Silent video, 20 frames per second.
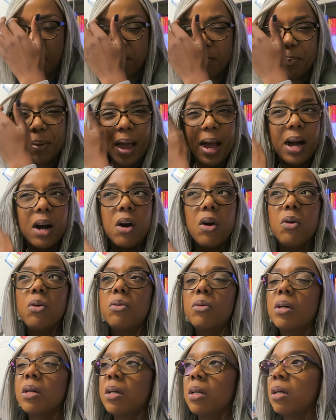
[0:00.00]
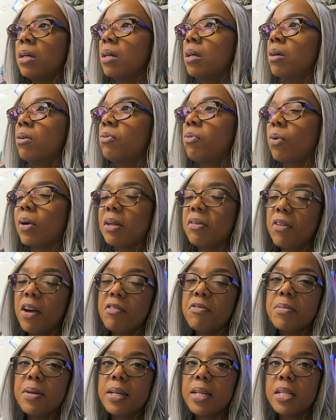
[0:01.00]
about
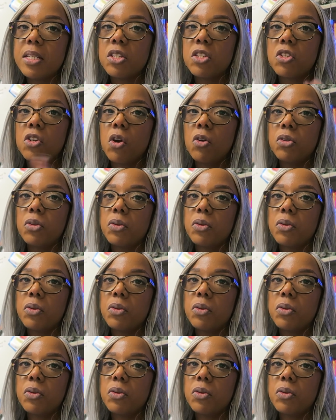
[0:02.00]
45 minutes to go